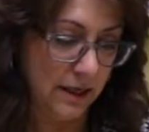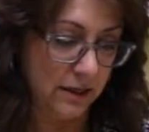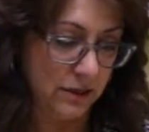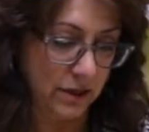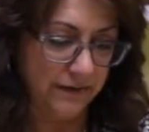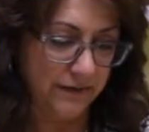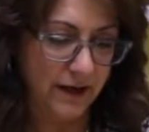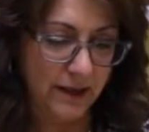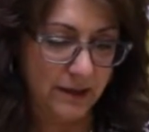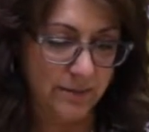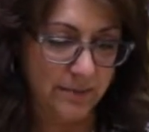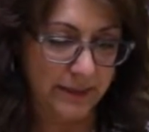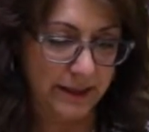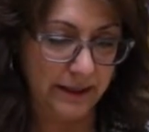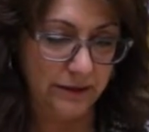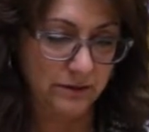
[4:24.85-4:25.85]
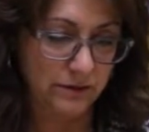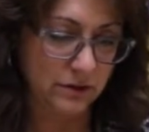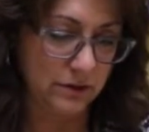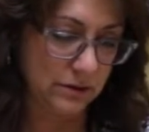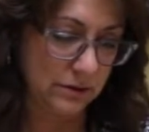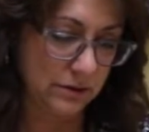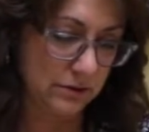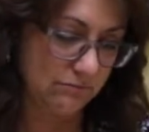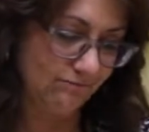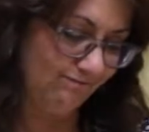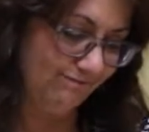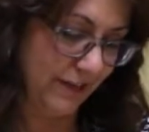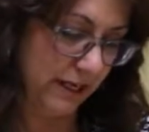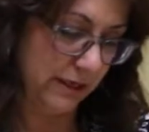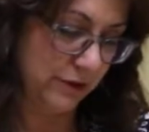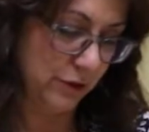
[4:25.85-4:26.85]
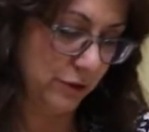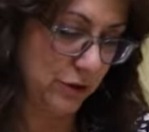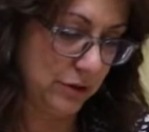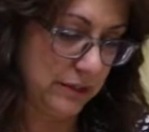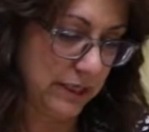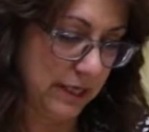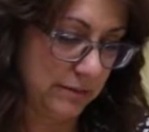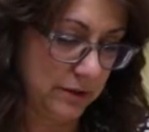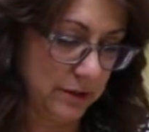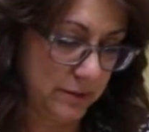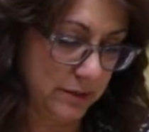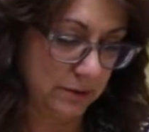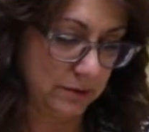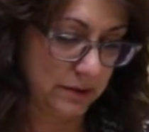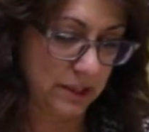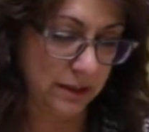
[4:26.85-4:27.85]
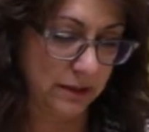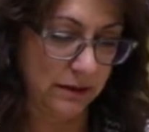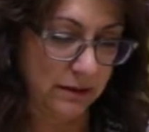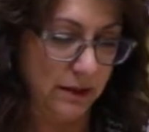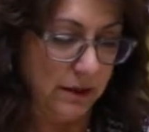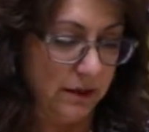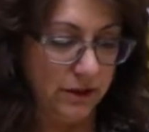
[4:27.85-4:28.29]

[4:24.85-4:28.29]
So I've got about, I don't know, 2 tablespoons here.